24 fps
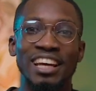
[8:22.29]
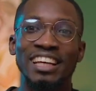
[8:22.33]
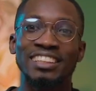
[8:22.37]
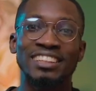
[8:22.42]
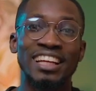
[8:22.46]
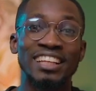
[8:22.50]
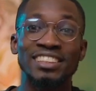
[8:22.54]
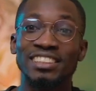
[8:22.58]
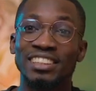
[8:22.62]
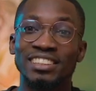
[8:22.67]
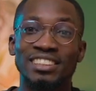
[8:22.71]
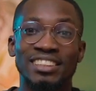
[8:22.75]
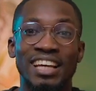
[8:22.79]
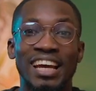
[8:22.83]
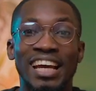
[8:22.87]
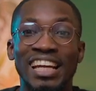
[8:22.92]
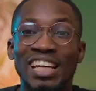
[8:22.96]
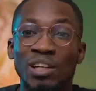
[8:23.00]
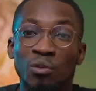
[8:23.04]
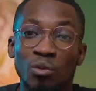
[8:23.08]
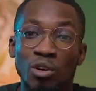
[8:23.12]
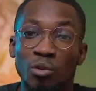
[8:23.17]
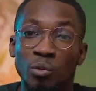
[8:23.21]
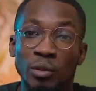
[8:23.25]
That's
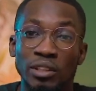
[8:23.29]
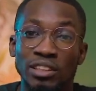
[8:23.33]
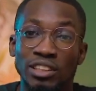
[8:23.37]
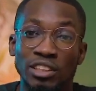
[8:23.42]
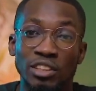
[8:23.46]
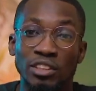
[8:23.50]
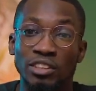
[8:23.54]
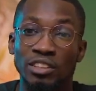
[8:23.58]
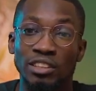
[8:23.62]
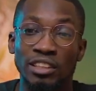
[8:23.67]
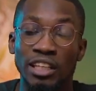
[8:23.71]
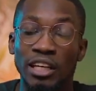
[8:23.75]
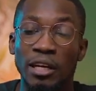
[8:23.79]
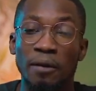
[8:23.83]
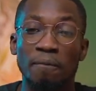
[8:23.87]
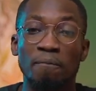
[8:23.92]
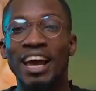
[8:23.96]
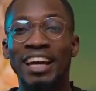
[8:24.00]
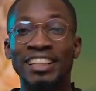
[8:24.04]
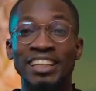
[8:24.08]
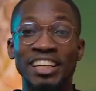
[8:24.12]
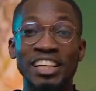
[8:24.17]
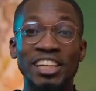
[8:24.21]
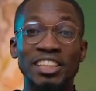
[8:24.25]
exactly what we see today.
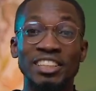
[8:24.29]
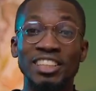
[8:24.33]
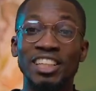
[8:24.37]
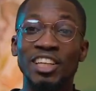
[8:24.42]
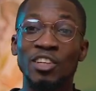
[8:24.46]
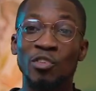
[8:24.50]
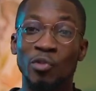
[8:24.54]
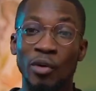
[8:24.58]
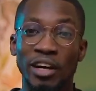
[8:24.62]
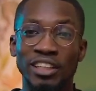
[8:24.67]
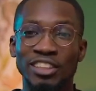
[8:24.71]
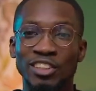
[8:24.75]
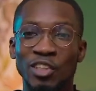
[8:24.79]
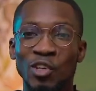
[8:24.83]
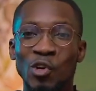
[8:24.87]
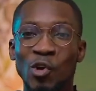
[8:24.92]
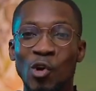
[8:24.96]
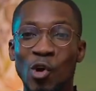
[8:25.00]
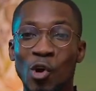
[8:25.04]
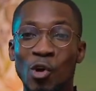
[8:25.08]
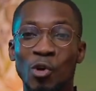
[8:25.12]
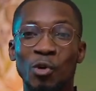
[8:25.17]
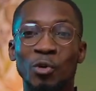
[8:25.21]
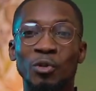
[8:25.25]
An editor and writer
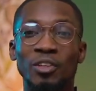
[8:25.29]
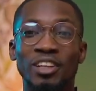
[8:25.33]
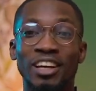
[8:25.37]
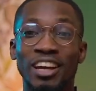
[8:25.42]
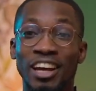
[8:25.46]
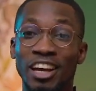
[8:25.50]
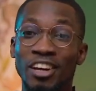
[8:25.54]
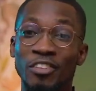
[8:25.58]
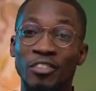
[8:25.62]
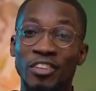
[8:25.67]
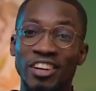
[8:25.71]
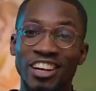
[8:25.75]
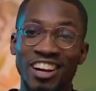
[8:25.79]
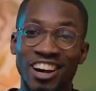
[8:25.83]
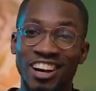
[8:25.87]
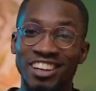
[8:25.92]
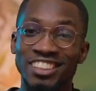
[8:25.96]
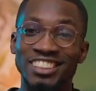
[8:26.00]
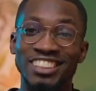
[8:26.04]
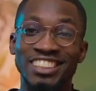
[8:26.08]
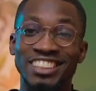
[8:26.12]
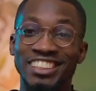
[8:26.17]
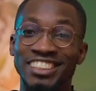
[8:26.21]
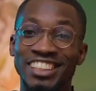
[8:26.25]
called Henry
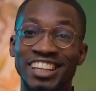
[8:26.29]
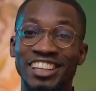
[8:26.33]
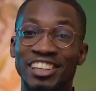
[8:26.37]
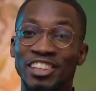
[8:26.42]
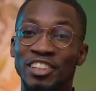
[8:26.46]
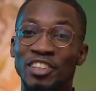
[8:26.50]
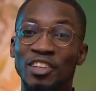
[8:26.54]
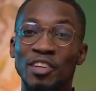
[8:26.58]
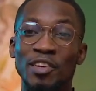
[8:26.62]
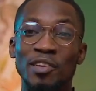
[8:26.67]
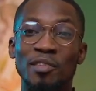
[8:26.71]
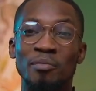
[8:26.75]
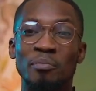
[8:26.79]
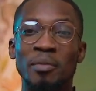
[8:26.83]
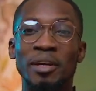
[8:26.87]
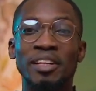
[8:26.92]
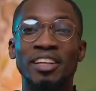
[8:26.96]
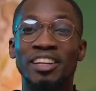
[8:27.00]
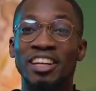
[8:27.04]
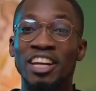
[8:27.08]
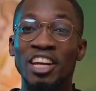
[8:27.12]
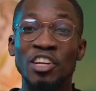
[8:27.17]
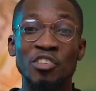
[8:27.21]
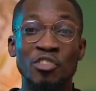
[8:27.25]
Hunt Snellen
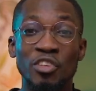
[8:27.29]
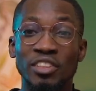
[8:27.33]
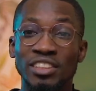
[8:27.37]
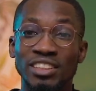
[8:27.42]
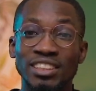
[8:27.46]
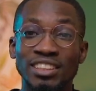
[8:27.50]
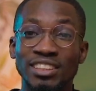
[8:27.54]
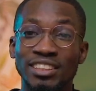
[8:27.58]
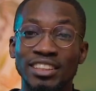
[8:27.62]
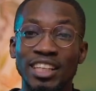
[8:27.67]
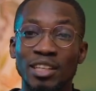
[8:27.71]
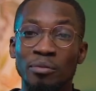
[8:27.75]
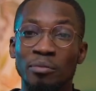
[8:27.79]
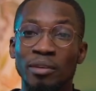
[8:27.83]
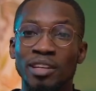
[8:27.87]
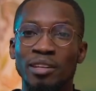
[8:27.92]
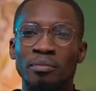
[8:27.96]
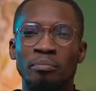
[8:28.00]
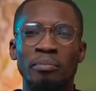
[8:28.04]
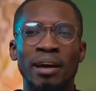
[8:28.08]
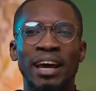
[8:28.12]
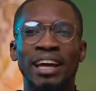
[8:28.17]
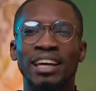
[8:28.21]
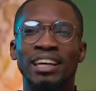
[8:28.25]
made an interesting
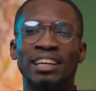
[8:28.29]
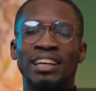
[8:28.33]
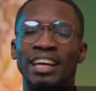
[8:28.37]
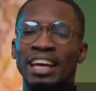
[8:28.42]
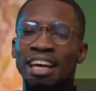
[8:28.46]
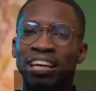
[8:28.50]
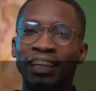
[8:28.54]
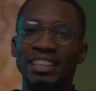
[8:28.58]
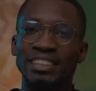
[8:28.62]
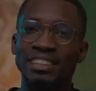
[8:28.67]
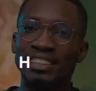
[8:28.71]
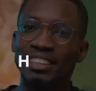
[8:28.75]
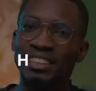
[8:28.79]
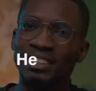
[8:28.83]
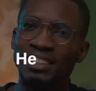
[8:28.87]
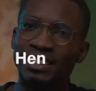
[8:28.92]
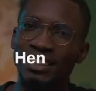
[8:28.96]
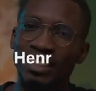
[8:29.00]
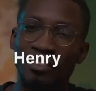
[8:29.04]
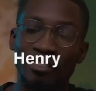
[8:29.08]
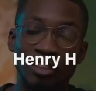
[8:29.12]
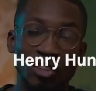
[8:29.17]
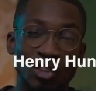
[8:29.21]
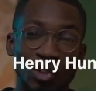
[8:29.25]
statement back in
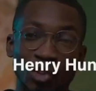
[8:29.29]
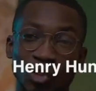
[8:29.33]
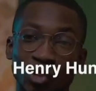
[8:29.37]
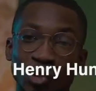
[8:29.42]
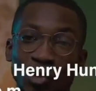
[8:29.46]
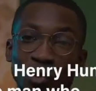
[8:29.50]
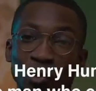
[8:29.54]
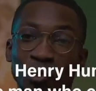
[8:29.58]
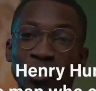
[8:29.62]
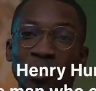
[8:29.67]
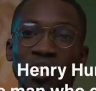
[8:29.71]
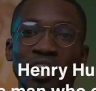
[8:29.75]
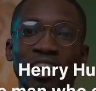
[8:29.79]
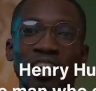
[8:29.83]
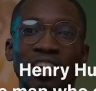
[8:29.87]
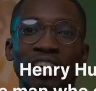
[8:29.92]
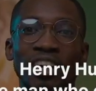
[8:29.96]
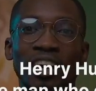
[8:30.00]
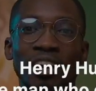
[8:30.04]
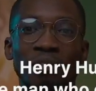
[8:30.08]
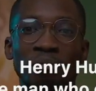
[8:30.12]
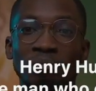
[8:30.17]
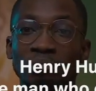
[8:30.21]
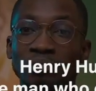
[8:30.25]

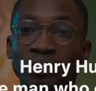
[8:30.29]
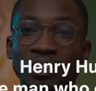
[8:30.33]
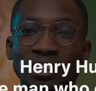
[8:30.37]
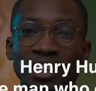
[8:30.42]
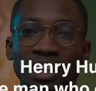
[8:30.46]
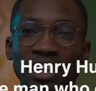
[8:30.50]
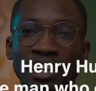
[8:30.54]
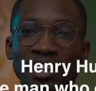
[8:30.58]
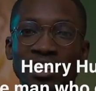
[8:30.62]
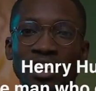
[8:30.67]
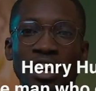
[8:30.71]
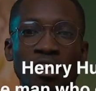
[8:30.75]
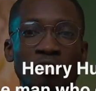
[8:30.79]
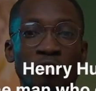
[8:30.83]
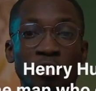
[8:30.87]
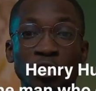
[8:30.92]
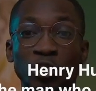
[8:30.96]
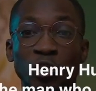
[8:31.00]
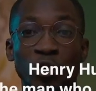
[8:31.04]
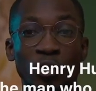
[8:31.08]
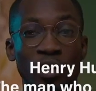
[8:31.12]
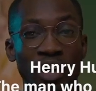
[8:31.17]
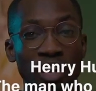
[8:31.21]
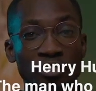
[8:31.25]
1872, saying a
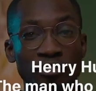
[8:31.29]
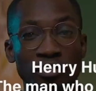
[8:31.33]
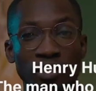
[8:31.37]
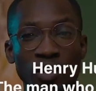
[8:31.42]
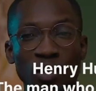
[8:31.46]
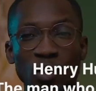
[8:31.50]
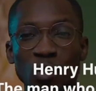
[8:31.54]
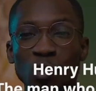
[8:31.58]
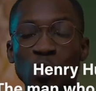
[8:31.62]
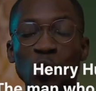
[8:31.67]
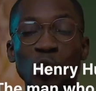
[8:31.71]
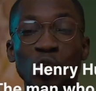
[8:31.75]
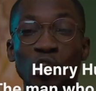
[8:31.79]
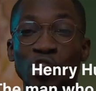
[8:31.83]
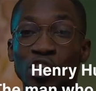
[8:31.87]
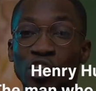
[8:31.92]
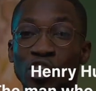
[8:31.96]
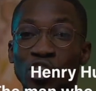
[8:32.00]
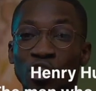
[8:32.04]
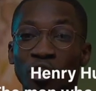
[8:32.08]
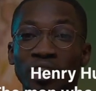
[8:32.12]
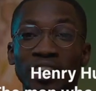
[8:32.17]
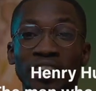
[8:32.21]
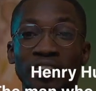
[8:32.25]
photographer who could
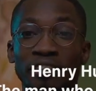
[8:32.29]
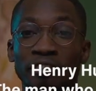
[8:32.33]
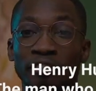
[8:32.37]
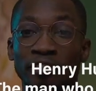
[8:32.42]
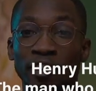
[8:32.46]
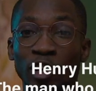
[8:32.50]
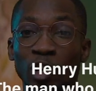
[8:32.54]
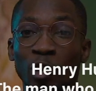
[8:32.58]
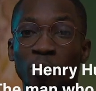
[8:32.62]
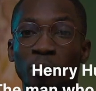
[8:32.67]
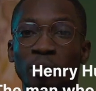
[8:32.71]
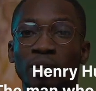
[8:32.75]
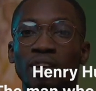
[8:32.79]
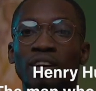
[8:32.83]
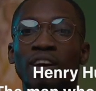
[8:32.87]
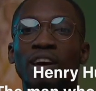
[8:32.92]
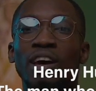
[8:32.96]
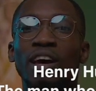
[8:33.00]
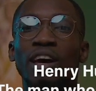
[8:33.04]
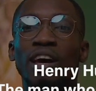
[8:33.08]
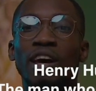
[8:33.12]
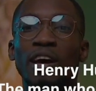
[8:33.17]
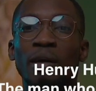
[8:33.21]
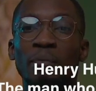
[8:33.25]
not develop
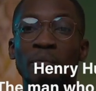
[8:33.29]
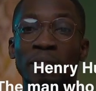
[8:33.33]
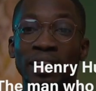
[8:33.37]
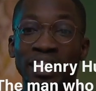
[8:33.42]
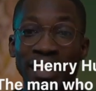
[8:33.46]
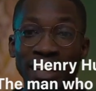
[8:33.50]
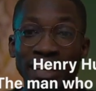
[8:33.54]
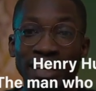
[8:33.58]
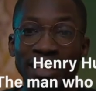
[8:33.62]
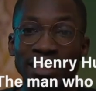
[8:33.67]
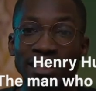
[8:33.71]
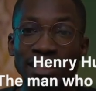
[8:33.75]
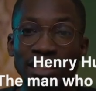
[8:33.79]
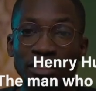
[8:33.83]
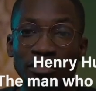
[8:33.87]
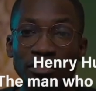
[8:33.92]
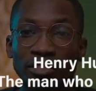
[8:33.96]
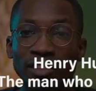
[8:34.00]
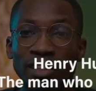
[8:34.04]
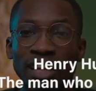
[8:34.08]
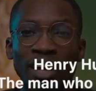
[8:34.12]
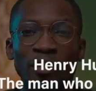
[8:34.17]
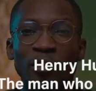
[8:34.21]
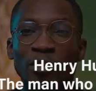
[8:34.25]
a negative
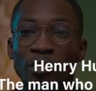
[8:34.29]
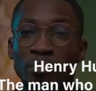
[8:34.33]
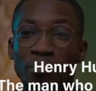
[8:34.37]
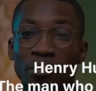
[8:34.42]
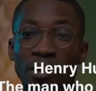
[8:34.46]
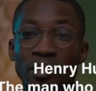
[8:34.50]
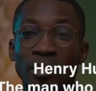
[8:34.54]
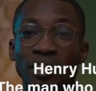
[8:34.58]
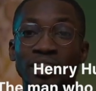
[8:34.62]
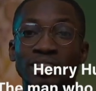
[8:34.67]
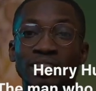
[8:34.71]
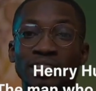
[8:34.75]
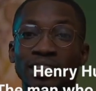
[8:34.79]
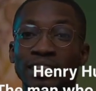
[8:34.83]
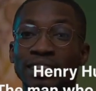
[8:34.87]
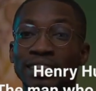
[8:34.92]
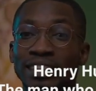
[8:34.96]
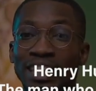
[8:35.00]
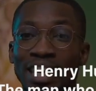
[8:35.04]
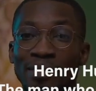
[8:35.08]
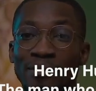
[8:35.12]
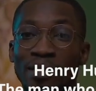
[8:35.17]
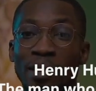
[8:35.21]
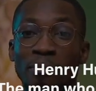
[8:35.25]
that could merit the
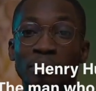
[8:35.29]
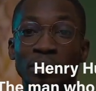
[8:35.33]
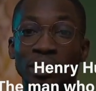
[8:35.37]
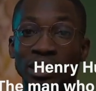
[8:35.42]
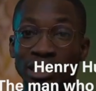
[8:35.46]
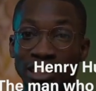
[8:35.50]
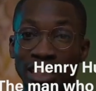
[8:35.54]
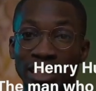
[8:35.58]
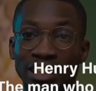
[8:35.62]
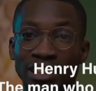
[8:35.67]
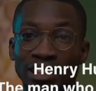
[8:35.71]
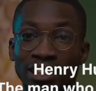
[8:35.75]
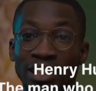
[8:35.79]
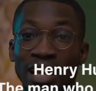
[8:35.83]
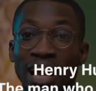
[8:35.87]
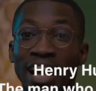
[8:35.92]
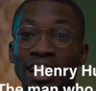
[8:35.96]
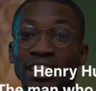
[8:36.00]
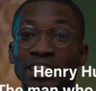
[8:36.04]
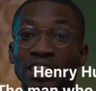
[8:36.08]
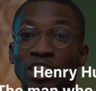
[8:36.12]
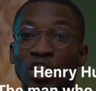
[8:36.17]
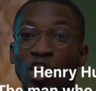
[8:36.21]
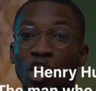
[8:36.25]
same appreciation
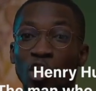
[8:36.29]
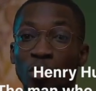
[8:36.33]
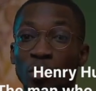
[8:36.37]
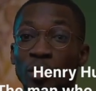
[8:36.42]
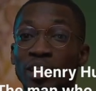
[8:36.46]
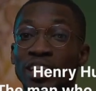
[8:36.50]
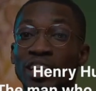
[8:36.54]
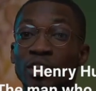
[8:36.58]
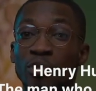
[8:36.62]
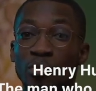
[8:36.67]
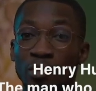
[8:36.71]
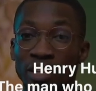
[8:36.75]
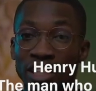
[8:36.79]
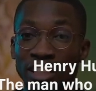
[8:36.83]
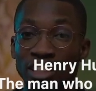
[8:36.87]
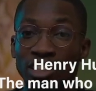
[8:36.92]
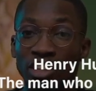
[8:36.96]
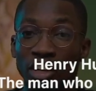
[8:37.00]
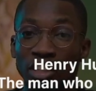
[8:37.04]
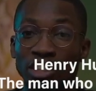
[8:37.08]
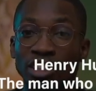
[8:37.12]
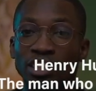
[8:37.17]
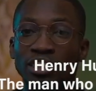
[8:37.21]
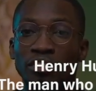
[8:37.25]
as an already
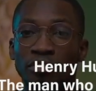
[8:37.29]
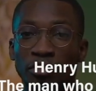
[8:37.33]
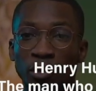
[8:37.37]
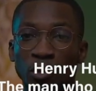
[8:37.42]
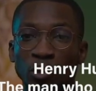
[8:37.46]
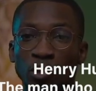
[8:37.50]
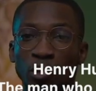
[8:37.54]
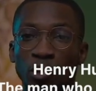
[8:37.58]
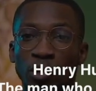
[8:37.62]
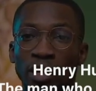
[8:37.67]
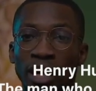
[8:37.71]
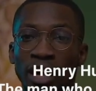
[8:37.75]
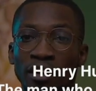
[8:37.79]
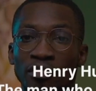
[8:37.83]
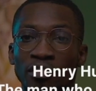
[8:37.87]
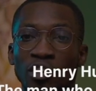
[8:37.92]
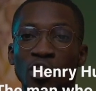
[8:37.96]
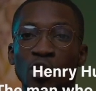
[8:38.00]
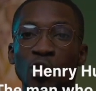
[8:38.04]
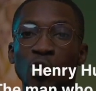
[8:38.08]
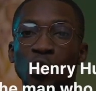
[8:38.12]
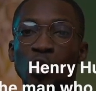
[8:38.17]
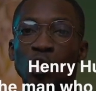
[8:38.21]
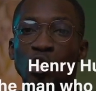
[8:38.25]
retouched photograph
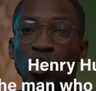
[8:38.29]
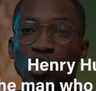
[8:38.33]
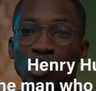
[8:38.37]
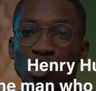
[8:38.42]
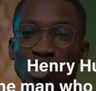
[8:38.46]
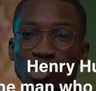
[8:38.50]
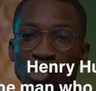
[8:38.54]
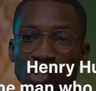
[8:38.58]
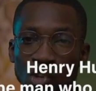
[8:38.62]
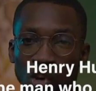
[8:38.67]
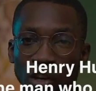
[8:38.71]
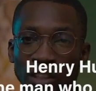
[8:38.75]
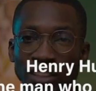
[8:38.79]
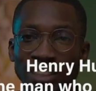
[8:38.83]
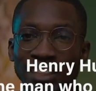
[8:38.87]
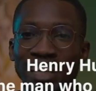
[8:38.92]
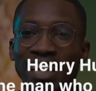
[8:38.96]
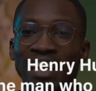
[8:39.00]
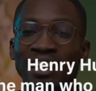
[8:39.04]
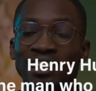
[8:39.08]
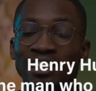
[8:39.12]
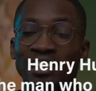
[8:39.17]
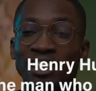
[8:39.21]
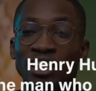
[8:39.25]
could not
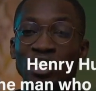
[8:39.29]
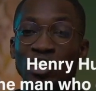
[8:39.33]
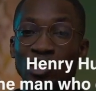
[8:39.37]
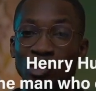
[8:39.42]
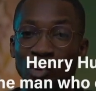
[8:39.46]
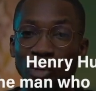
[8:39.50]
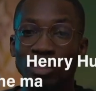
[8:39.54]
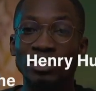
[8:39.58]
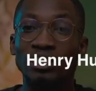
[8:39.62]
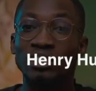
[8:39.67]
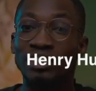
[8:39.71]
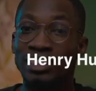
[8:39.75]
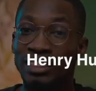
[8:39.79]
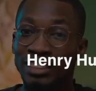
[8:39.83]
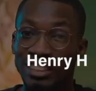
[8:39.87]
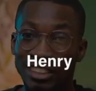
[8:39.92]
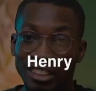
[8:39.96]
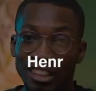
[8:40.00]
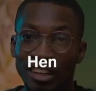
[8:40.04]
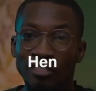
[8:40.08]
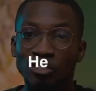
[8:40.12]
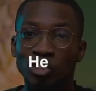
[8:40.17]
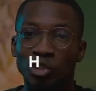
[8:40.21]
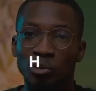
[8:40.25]
and did not
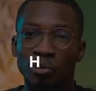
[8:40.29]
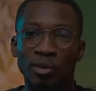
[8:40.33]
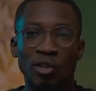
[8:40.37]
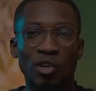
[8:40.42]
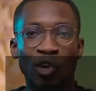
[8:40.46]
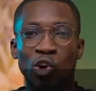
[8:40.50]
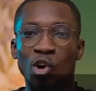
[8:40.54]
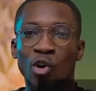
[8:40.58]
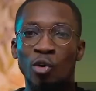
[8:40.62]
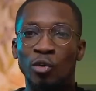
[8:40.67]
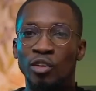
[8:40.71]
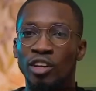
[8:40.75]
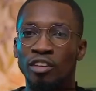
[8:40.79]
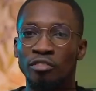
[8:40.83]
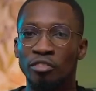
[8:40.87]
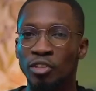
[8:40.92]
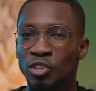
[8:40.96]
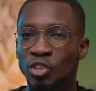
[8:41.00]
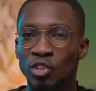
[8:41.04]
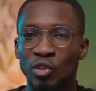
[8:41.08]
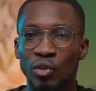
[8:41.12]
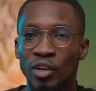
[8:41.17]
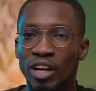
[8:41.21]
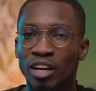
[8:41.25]
deserve to be called a
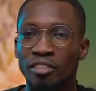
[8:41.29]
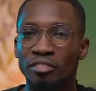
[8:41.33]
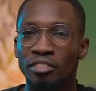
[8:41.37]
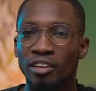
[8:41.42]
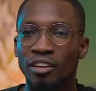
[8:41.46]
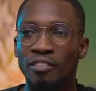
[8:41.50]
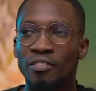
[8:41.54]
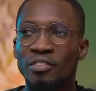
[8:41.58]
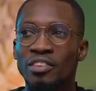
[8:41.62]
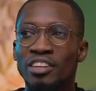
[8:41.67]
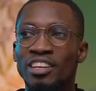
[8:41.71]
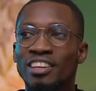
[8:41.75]
photographer.